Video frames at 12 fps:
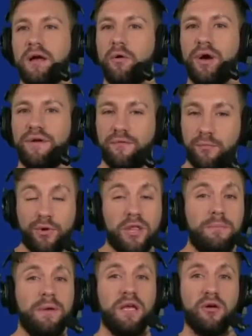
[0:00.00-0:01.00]
away from really
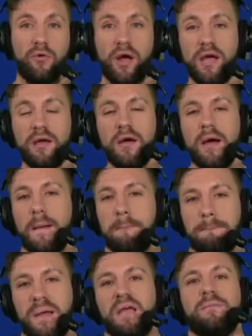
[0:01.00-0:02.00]
being great,
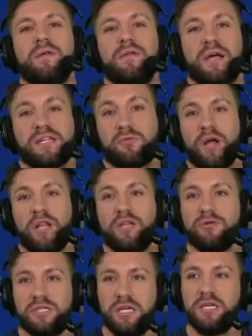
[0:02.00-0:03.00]
maybe that's
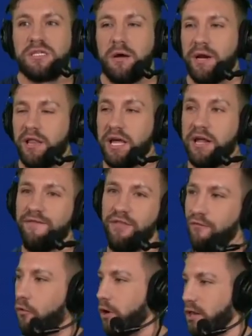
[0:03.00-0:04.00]
you see somebody like, if the
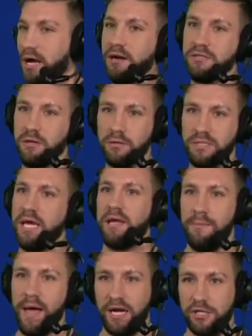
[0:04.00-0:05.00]
49ers don't take
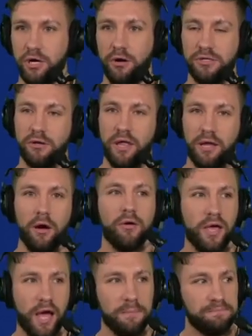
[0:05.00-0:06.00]
a Mac Jones, you're like,
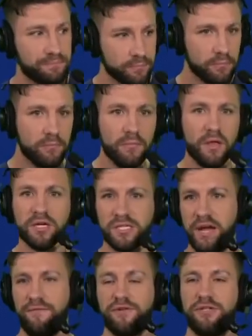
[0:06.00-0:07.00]
okay,
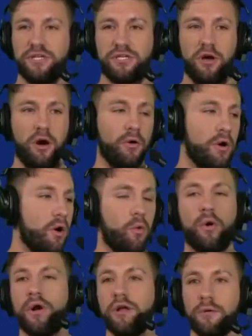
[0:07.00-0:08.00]
San Francisco,
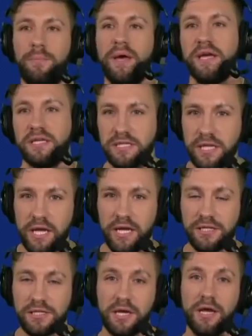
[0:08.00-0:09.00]
one of your biggest
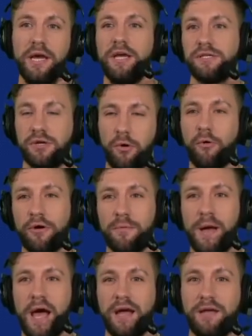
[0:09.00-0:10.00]
needs is a
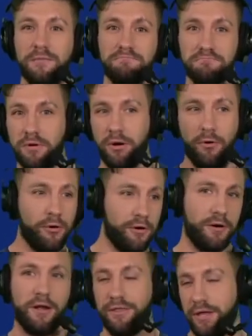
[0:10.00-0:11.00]
cornerback,
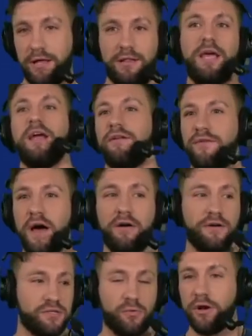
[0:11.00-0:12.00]
or the Atlanta
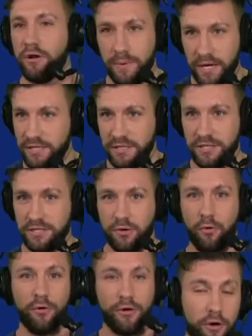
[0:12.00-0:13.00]
Falcons, one of your biggest needs is a
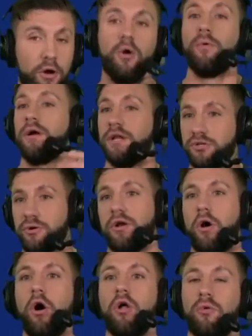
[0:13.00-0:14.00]
corner. We're going to trade
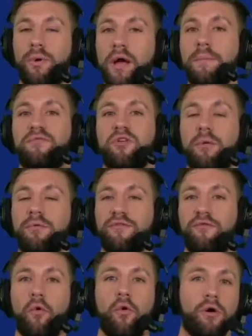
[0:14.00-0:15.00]
all the way up to number
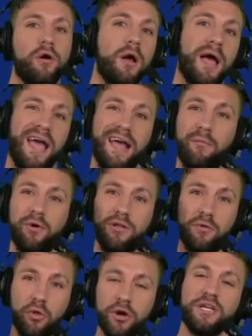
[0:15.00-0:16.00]
4. And when
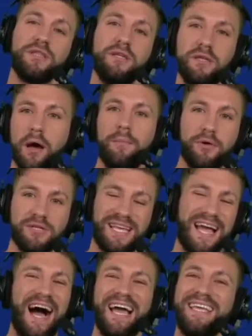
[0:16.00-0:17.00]
you look at the numbers,
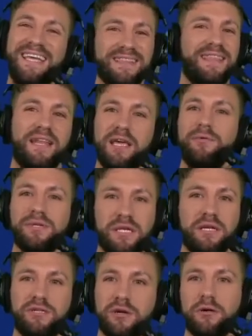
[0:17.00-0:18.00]
like, I get that he was
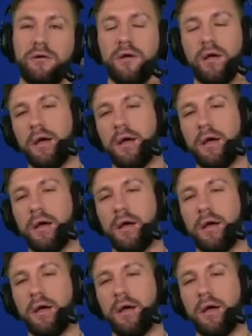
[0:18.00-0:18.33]
injured.